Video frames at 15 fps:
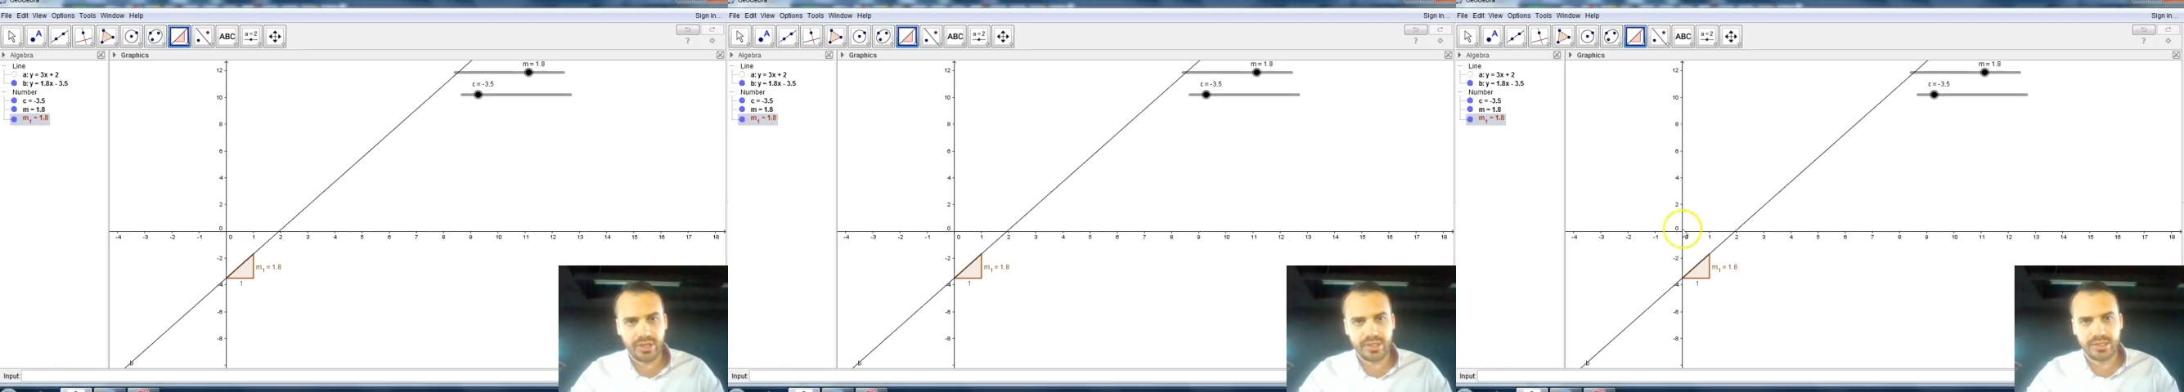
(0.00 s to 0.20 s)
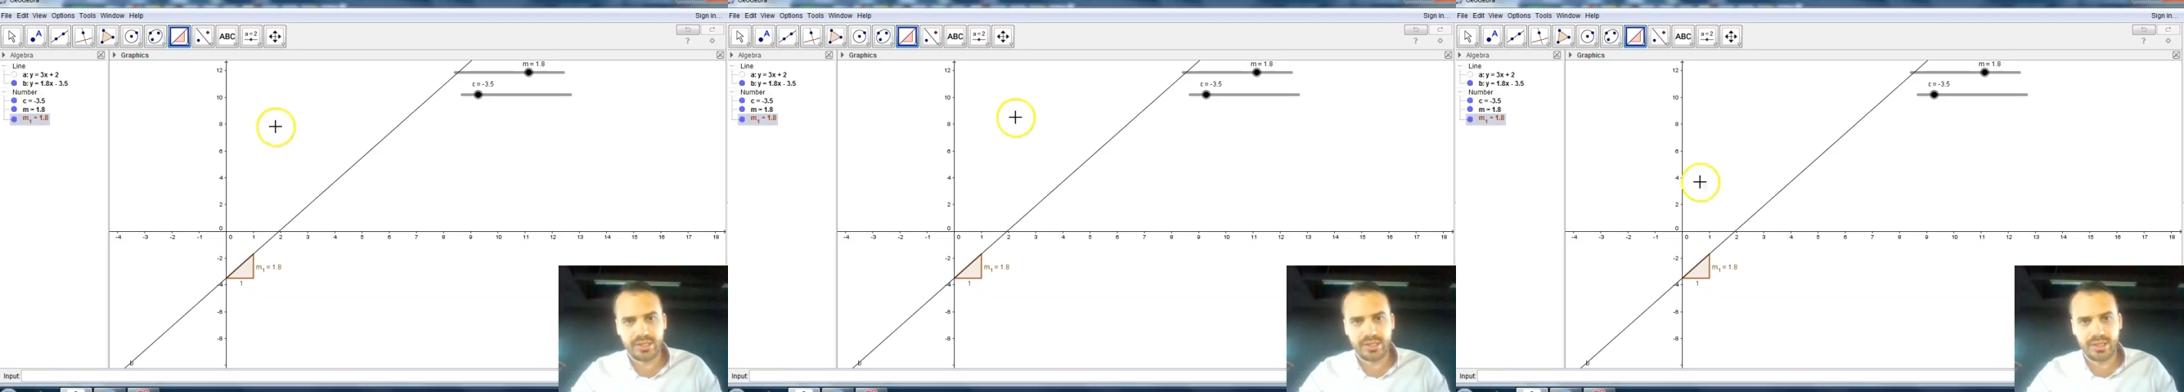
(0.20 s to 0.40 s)

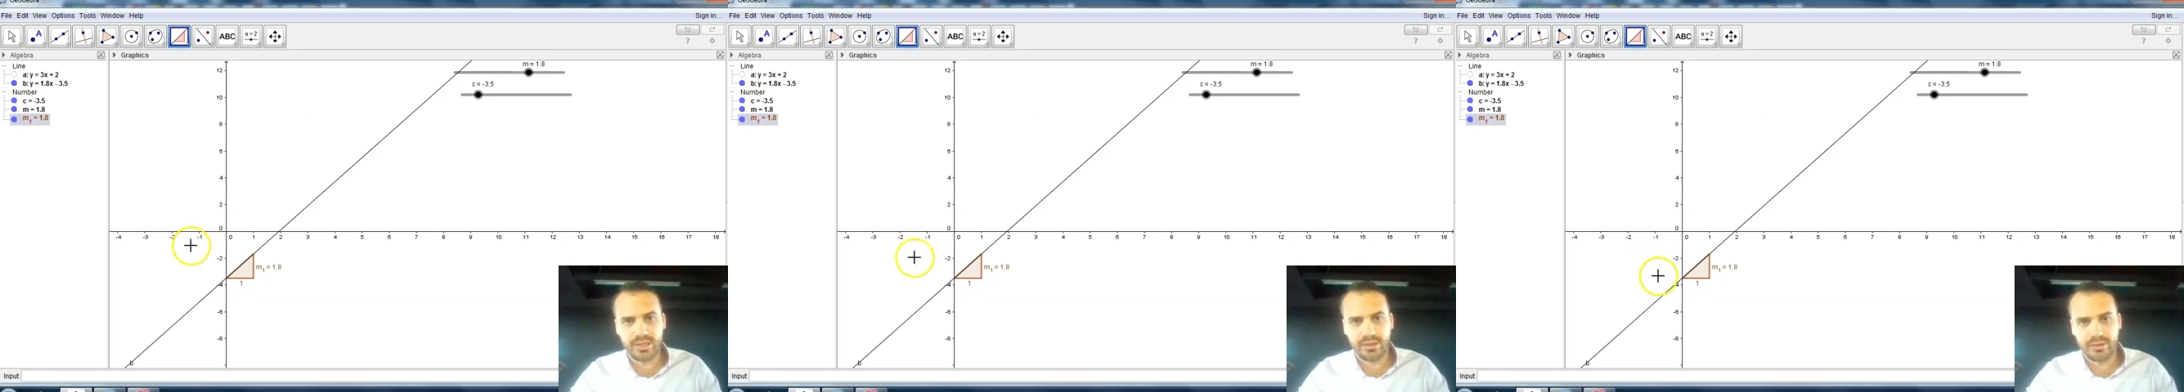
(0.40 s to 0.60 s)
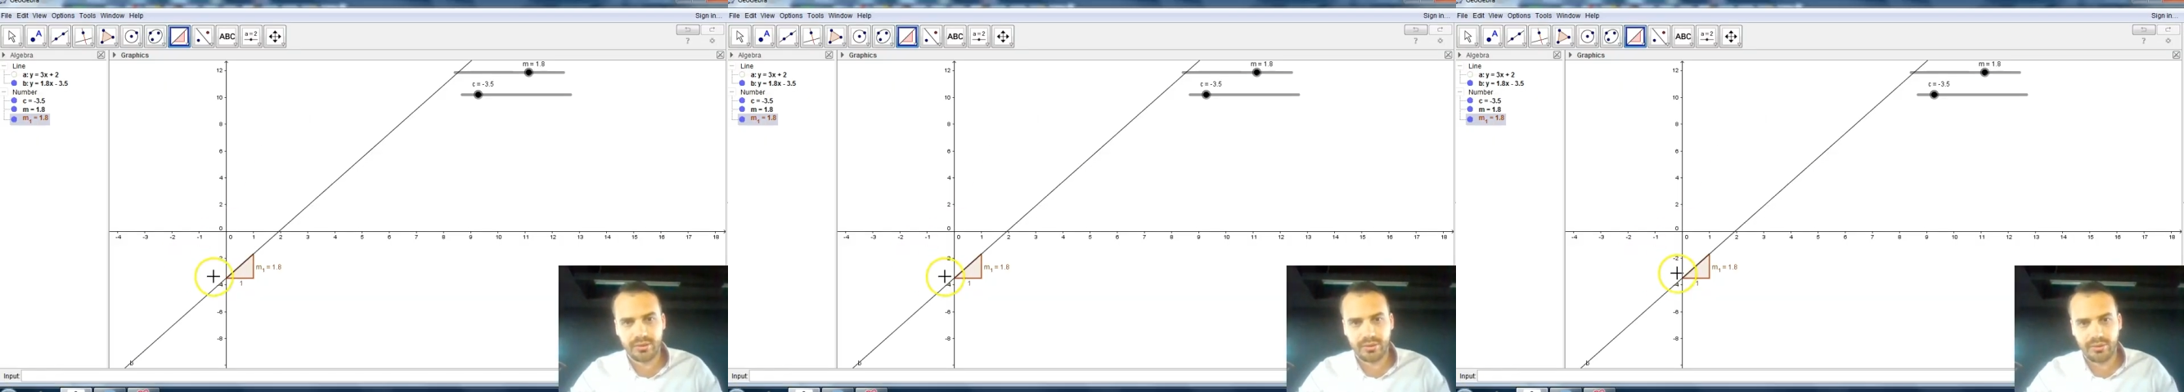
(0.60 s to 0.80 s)
find
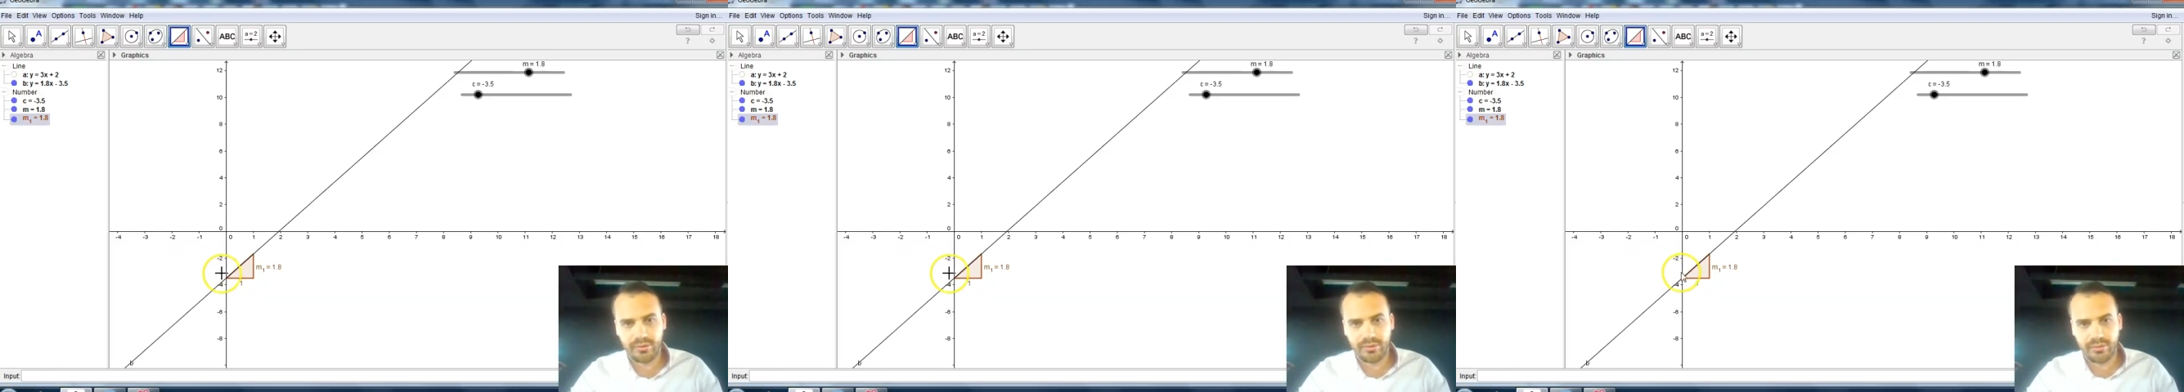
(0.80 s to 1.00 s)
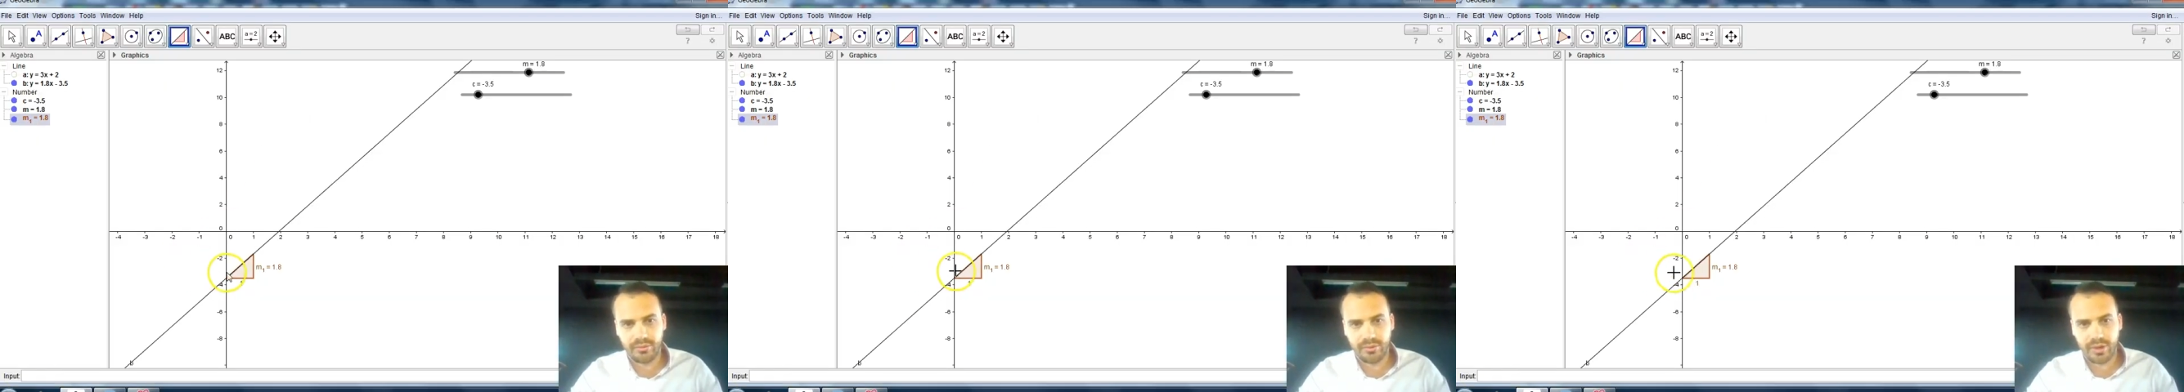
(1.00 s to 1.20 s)
C
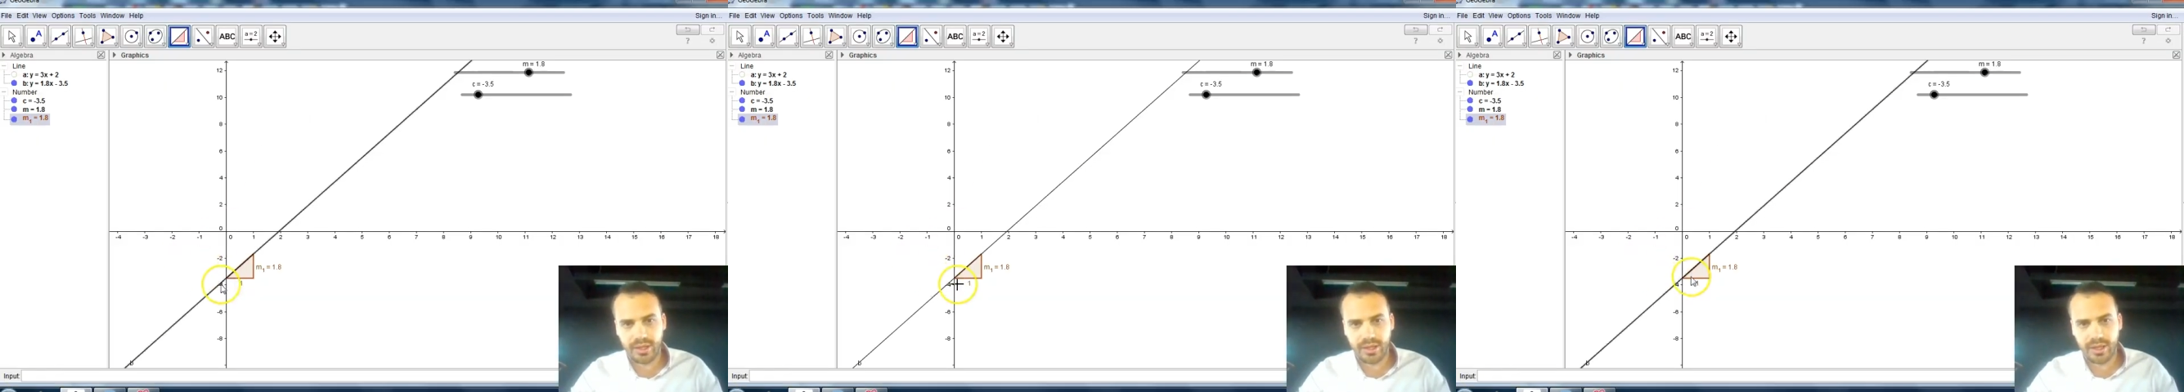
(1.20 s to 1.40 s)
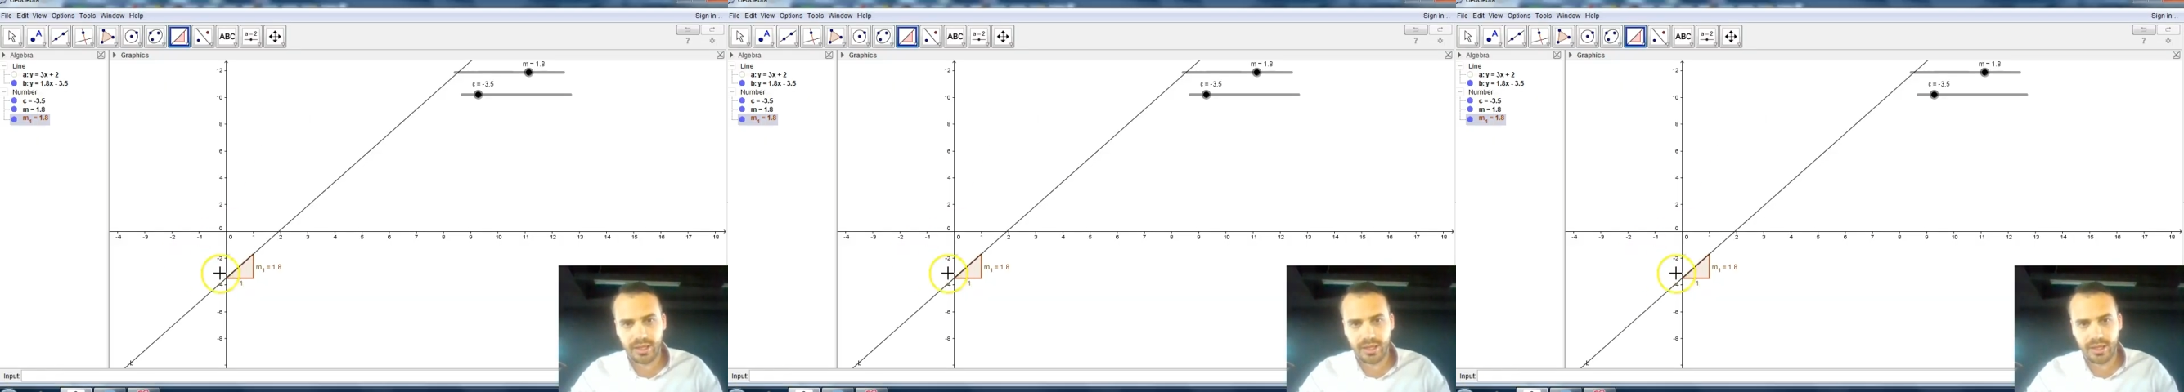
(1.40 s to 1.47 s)
right